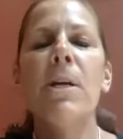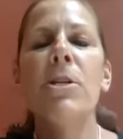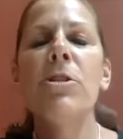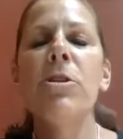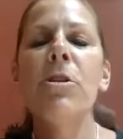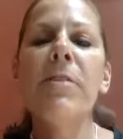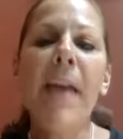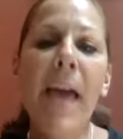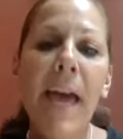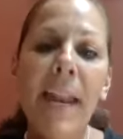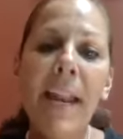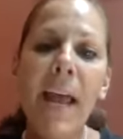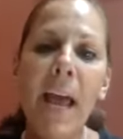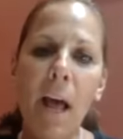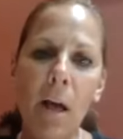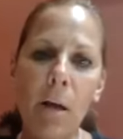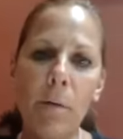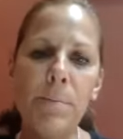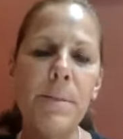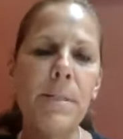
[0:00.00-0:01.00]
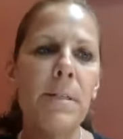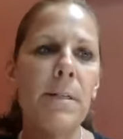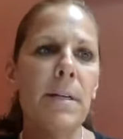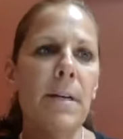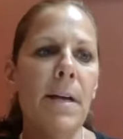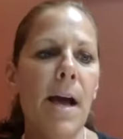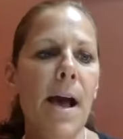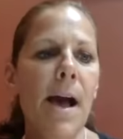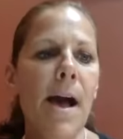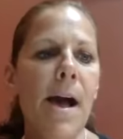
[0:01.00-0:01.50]
So that helped.
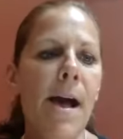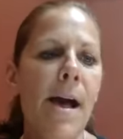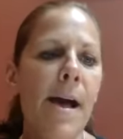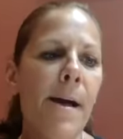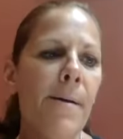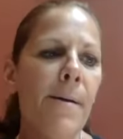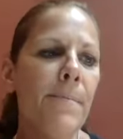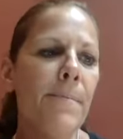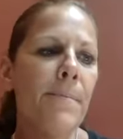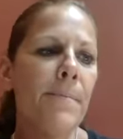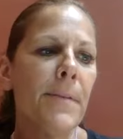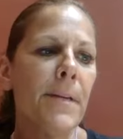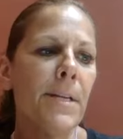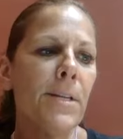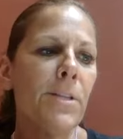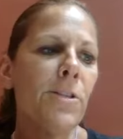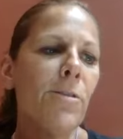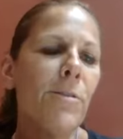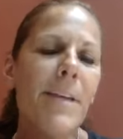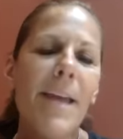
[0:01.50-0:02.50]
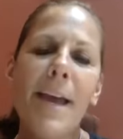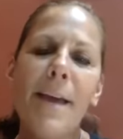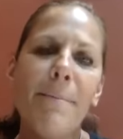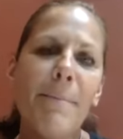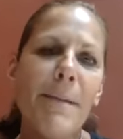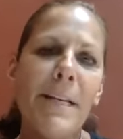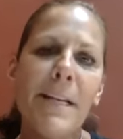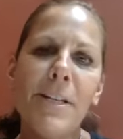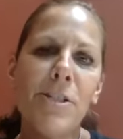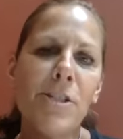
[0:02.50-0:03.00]
Um, so yeah, I
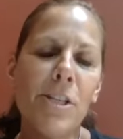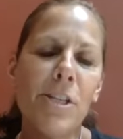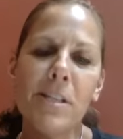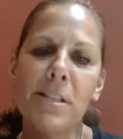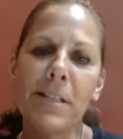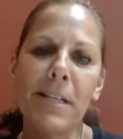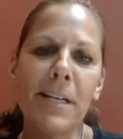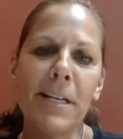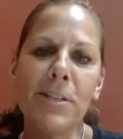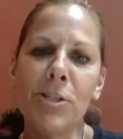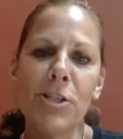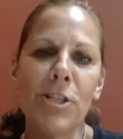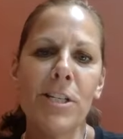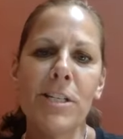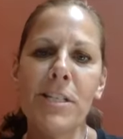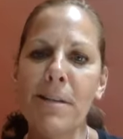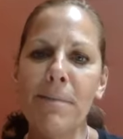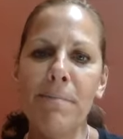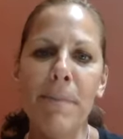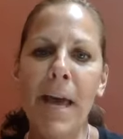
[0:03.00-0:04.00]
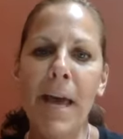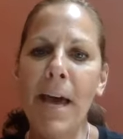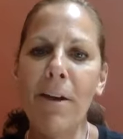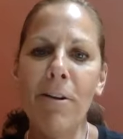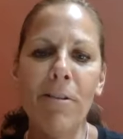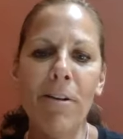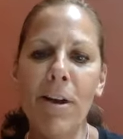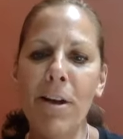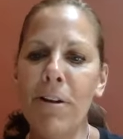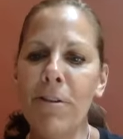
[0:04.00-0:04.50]
mean, it's just it's just a
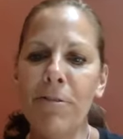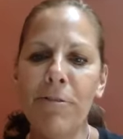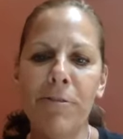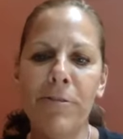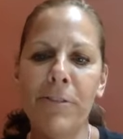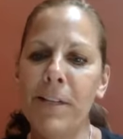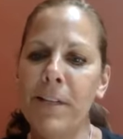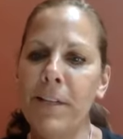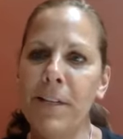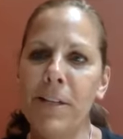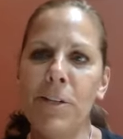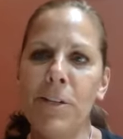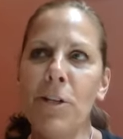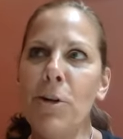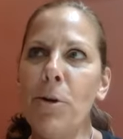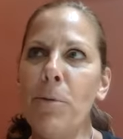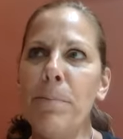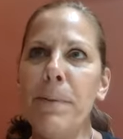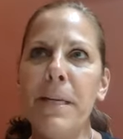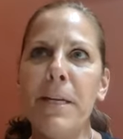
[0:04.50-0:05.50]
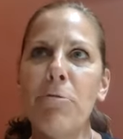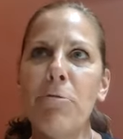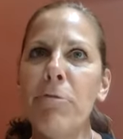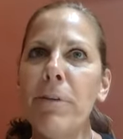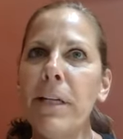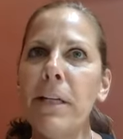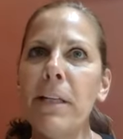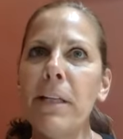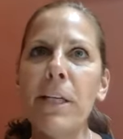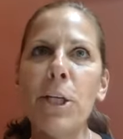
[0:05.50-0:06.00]
matter of you know being
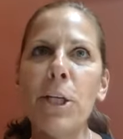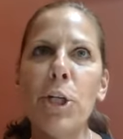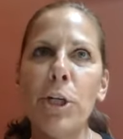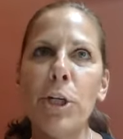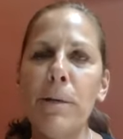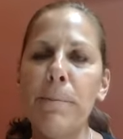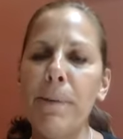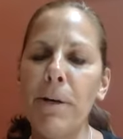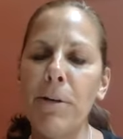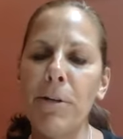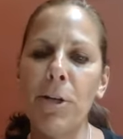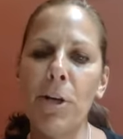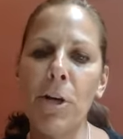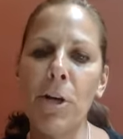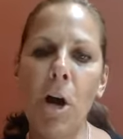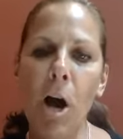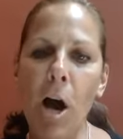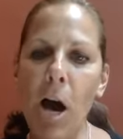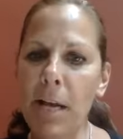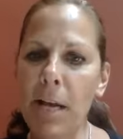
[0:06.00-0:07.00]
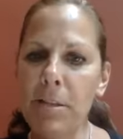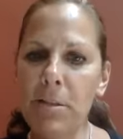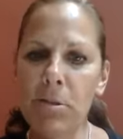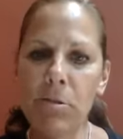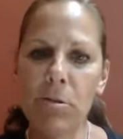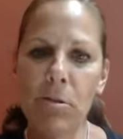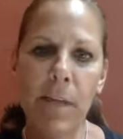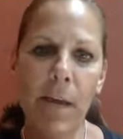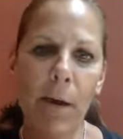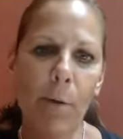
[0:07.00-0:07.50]
really good about your costs
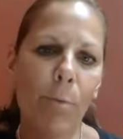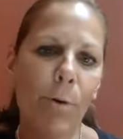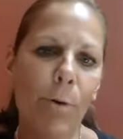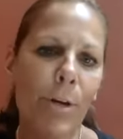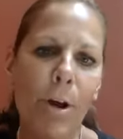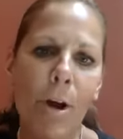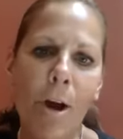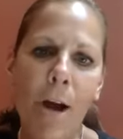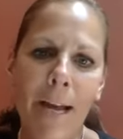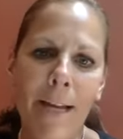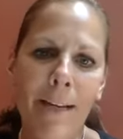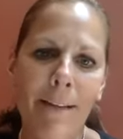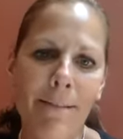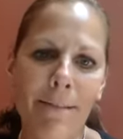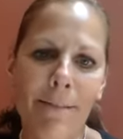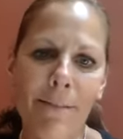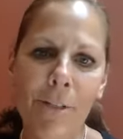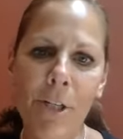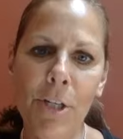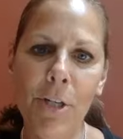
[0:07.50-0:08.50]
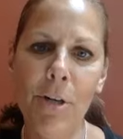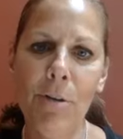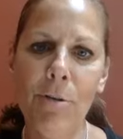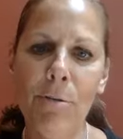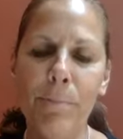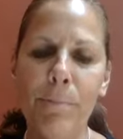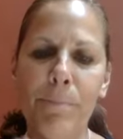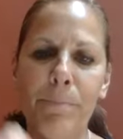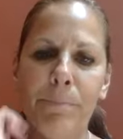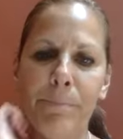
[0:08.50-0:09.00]
so that we're not you
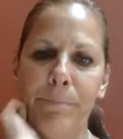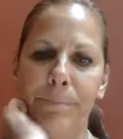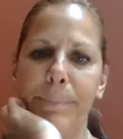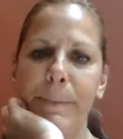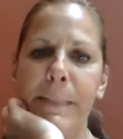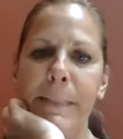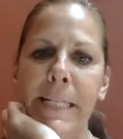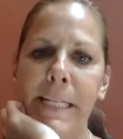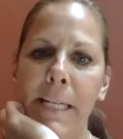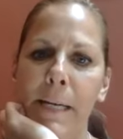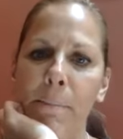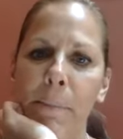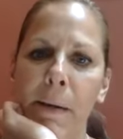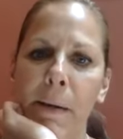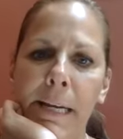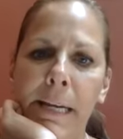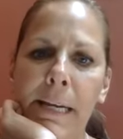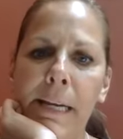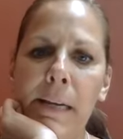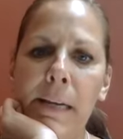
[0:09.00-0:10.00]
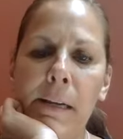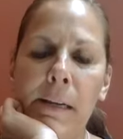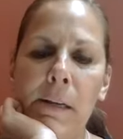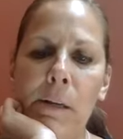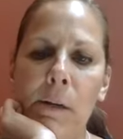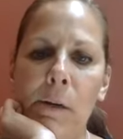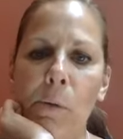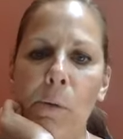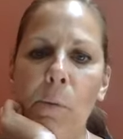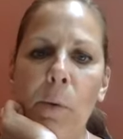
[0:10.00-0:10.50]
know bleeding money
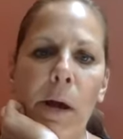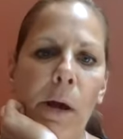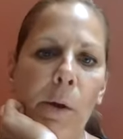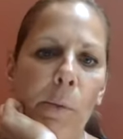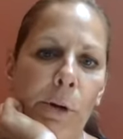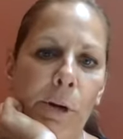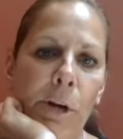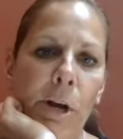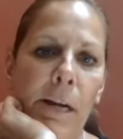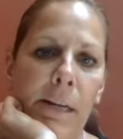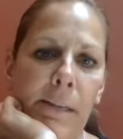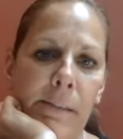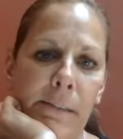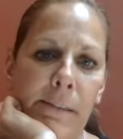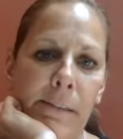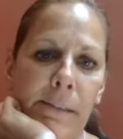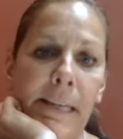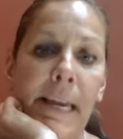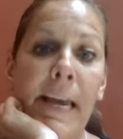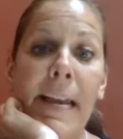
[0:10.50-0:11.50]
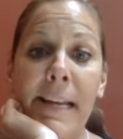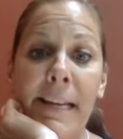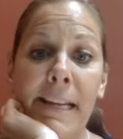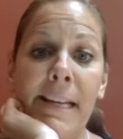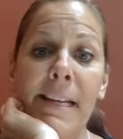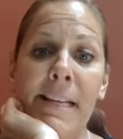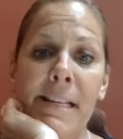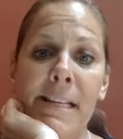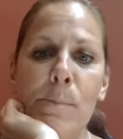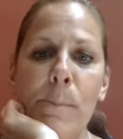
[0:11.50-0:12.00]
while we're not getting
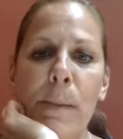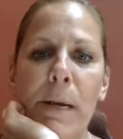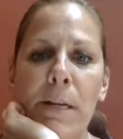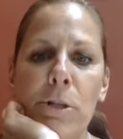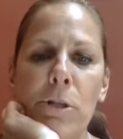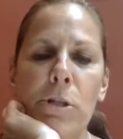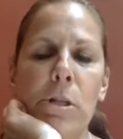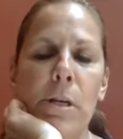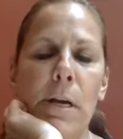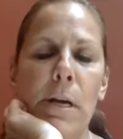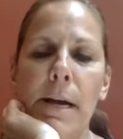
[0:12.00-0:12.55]
in as much.